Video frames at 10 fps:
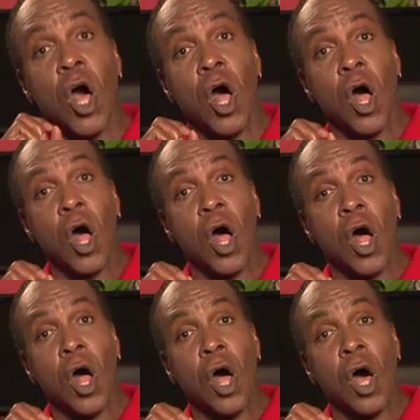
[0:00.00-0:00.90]

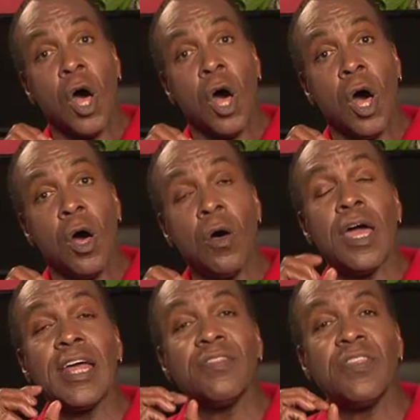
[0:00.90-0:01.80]
Oh,
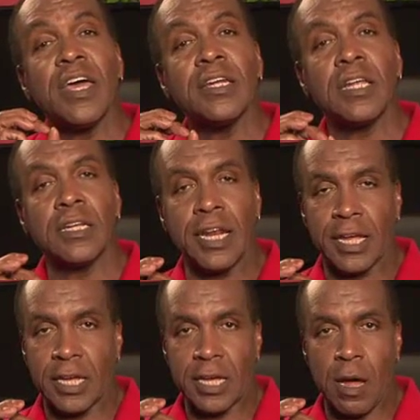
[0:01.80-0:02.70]
then
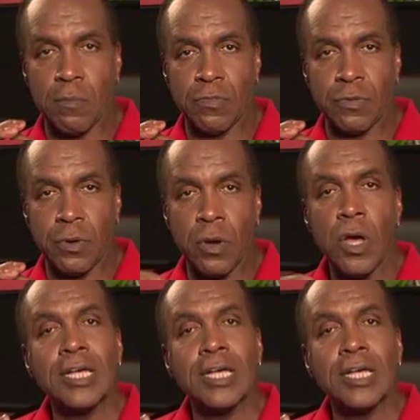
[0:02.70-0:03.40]
letting it come through.